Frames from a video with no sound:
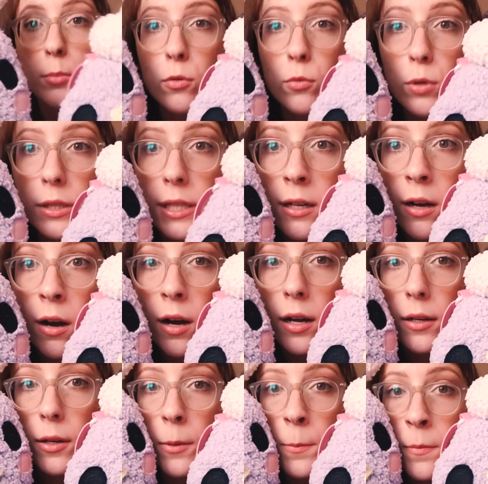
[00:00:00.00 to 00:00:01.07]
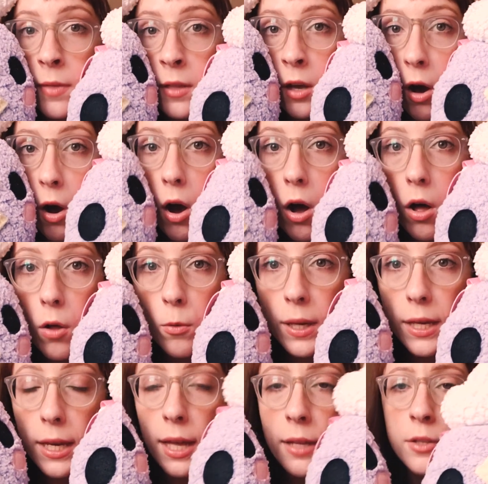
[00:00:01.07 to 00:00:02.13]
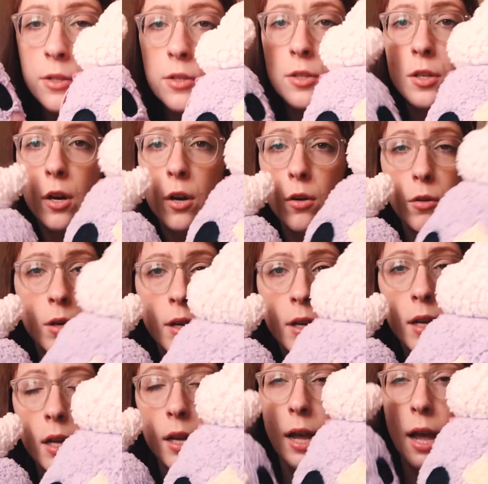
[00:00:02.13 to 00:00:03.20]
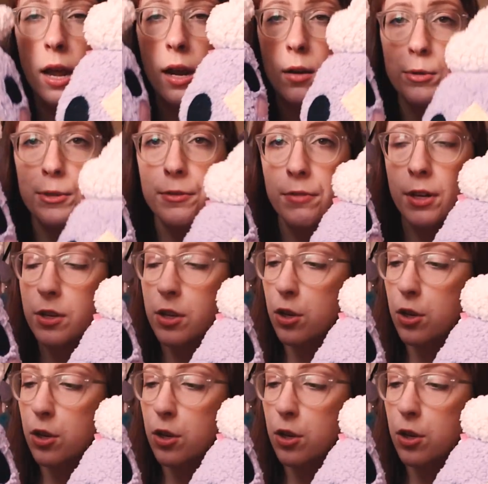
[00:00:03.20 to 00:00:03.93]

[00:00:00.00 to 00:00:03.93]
2 Drifloon purses that you guys kind of went through the whole process